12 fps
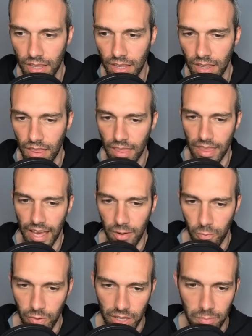
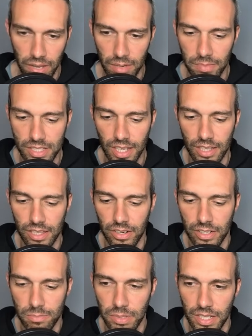that we made a mistake there
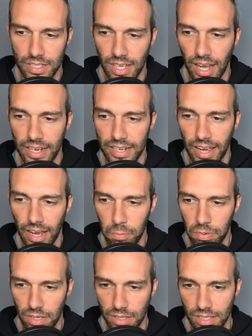is because I now
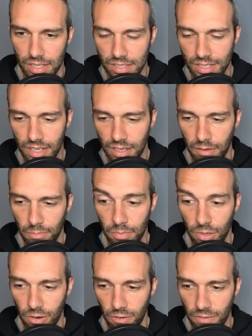put these
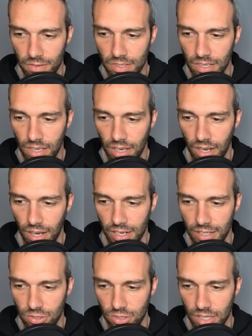moves on
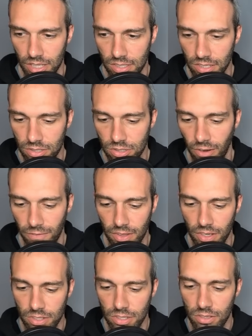each of these. So for
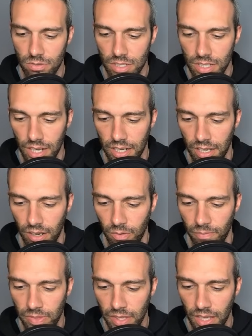those of you who did not know,
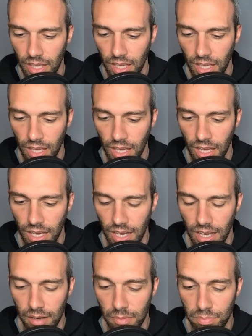
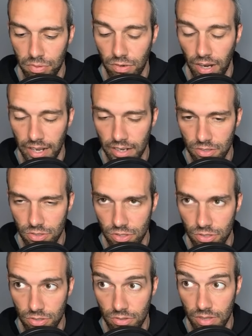prior
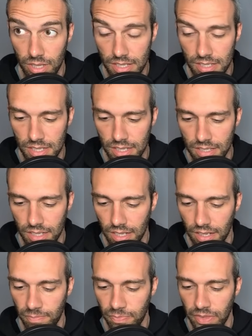to this
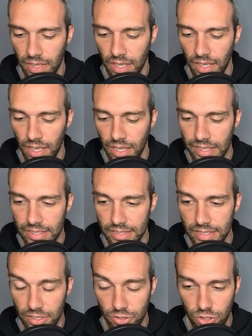season,
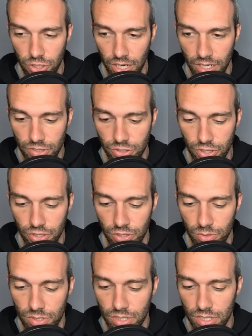Discharge
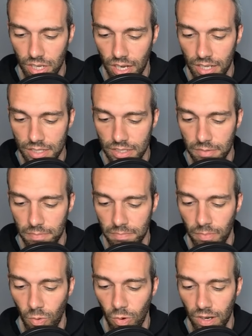used to cost
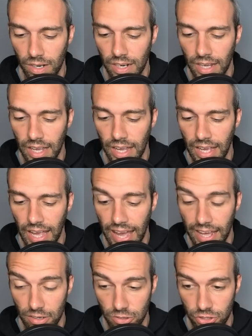more
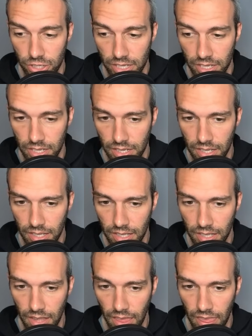energy
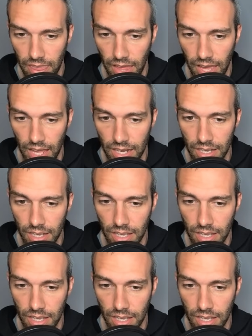than